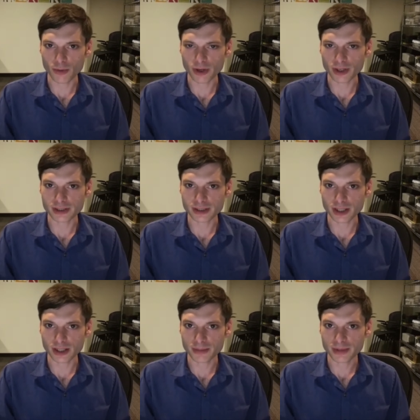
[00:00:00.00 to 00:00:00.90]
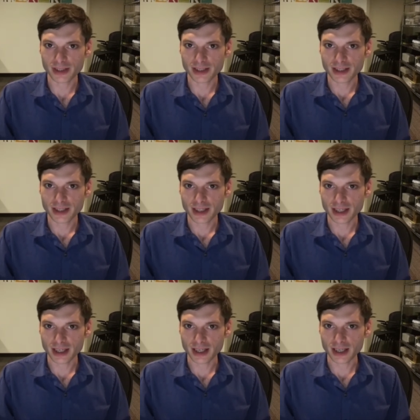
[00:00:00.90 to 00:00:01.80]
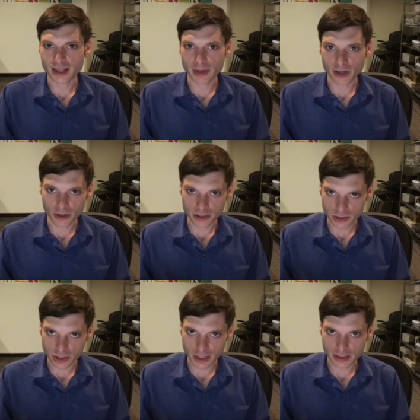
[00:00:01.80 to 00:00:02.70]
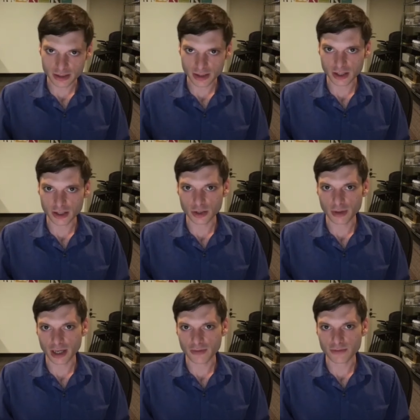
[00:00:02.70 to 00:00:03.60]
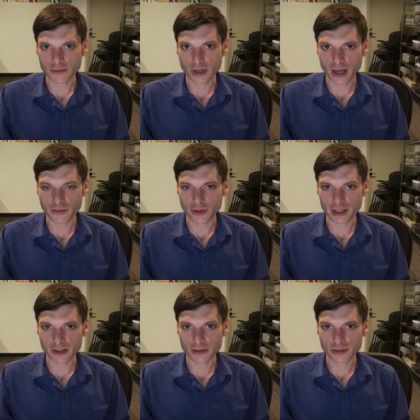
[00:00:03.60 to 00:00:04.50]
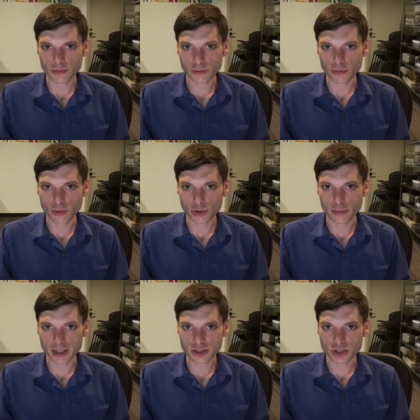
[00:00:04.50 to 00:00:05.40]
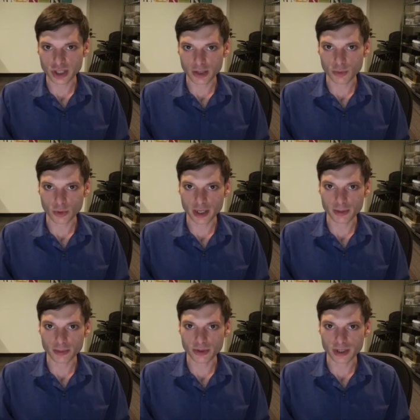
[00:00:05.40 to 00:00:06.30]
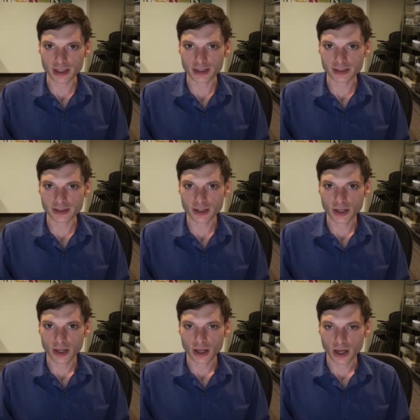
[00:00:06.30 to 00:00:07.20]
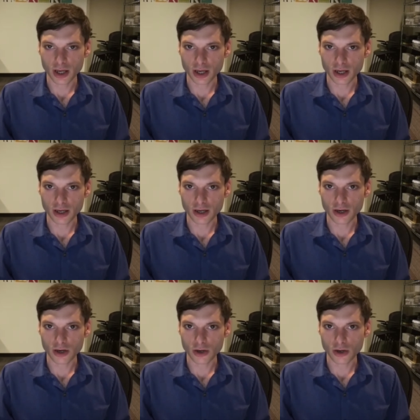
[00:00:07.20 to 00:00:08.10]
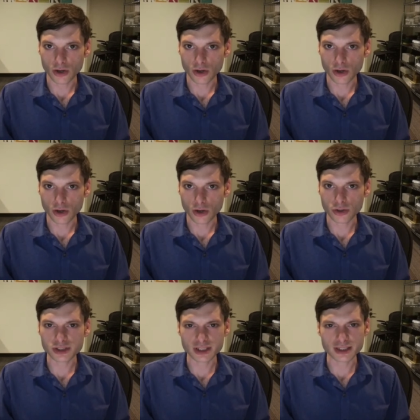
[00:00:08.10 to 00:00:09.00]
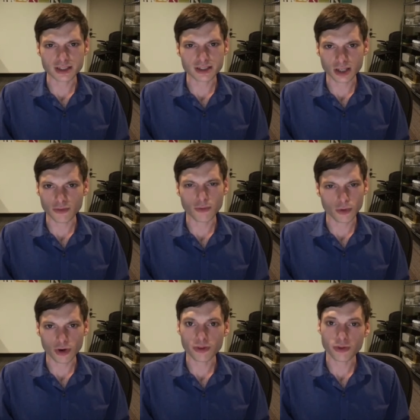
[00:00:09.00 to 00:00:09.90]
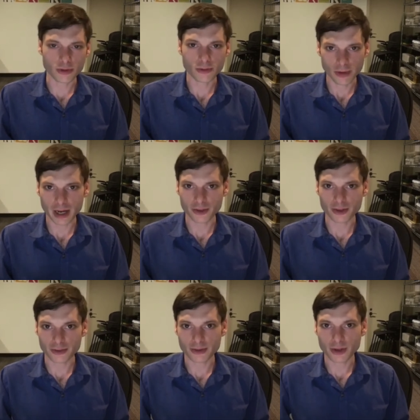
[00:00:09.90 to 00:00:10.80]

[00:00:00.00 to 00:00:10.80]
Whereas in My Heart is a Chainsaw, I feel like what really makes Jade relatable is her sense of self-worth, or rather